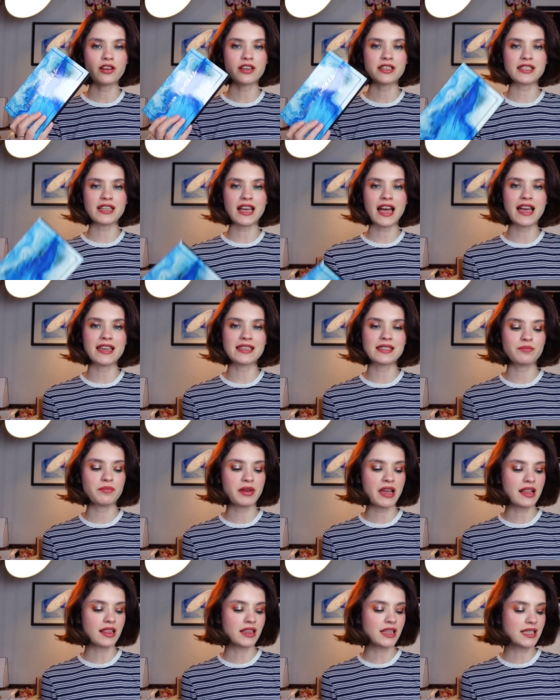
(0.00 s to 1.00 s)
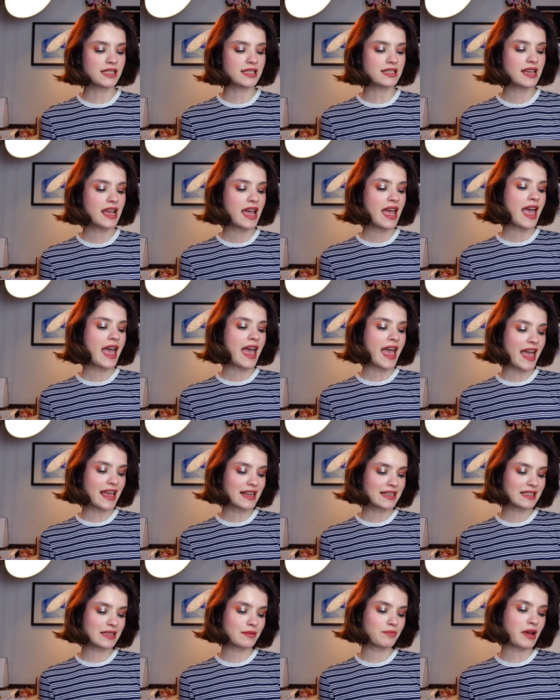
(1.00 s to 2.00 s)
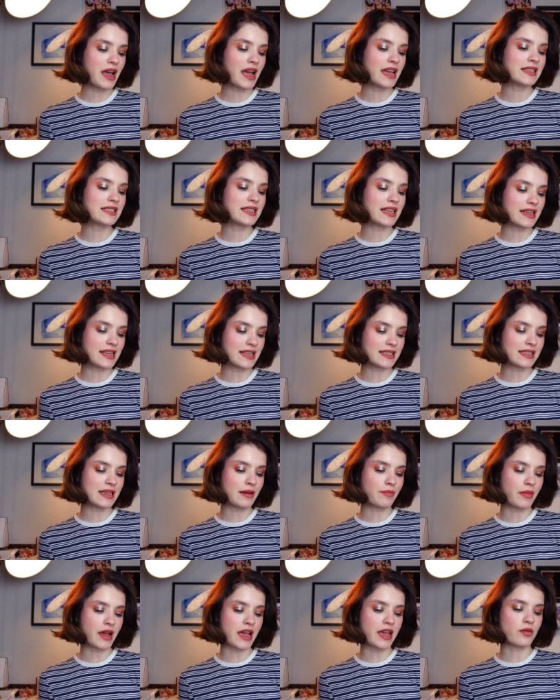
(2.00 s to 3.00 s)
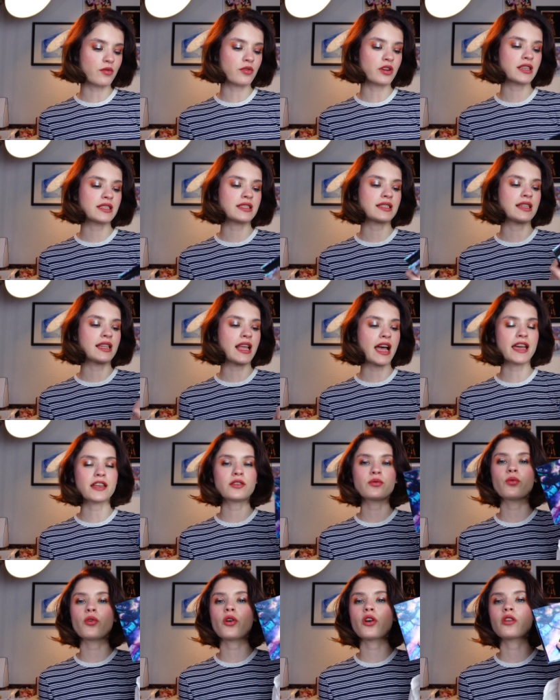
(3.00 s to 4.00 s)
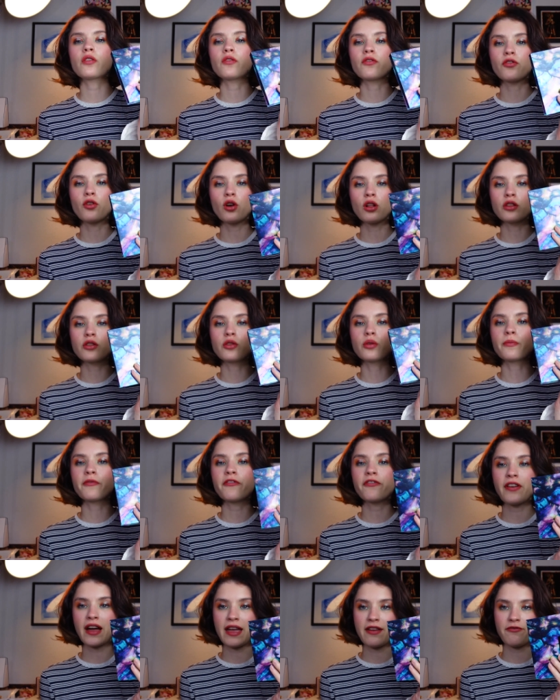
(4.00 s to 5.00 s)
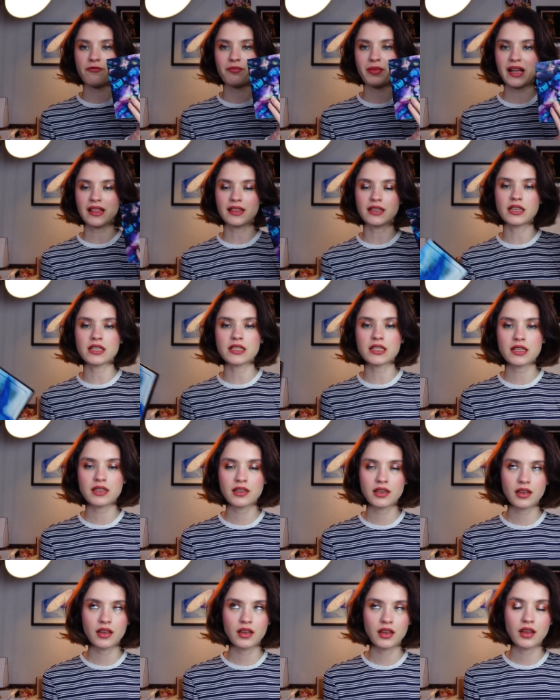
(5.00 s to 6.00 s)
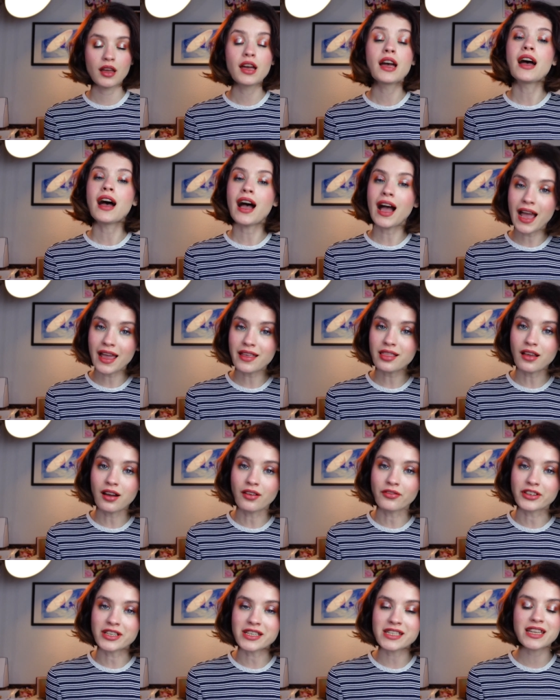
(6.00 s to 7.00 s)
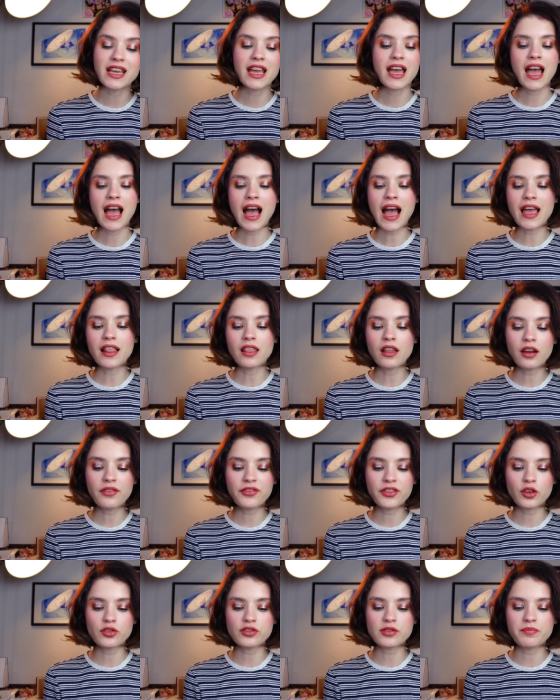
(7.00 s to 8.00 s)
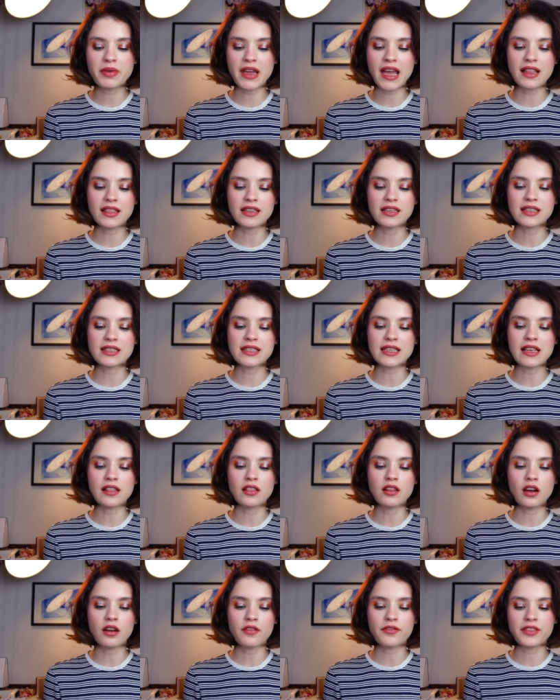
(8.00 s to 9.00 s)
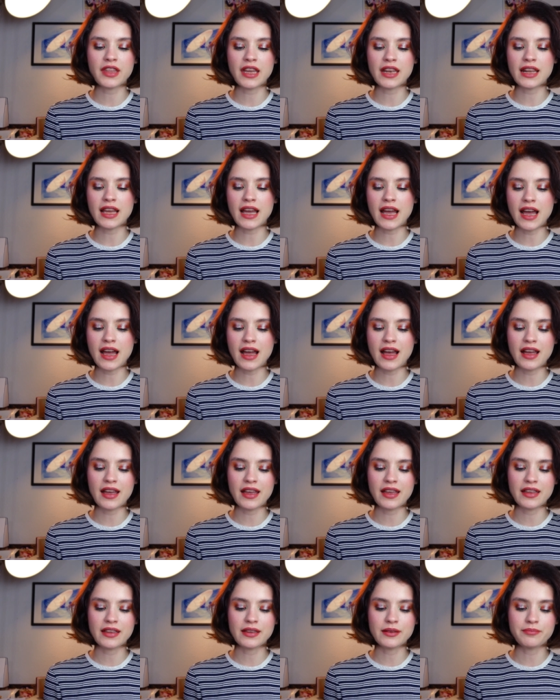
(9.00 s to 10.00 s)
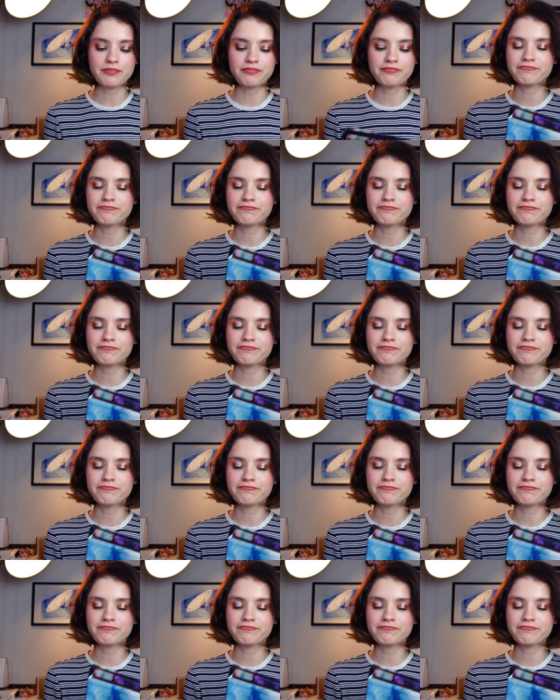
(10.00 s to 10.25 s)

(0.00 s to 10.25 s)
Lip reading: and Ice palette and my Danessa Myricks Lightwork Volume 5 palette. I love it. I love those palettes. I love that I